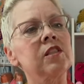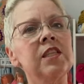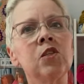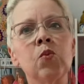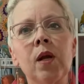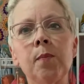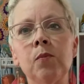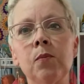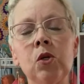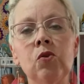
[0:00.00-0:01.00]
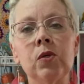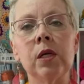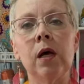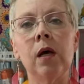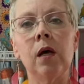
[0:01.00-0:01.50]
This one I'm using
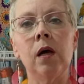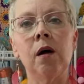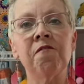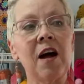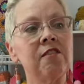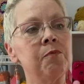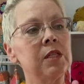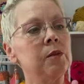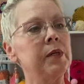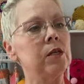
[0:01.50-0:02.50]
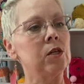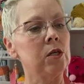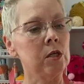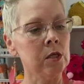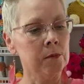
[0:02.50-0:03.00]
a 5mm
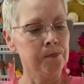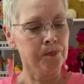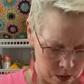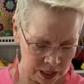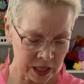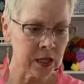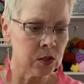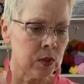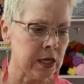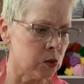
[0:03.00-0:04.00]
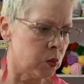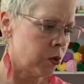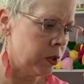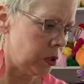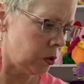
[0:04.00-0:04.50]
hook. I think that's what
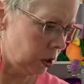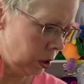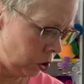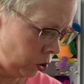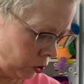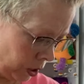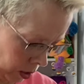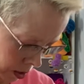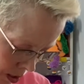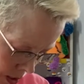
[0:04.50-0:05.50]
Crystal is using,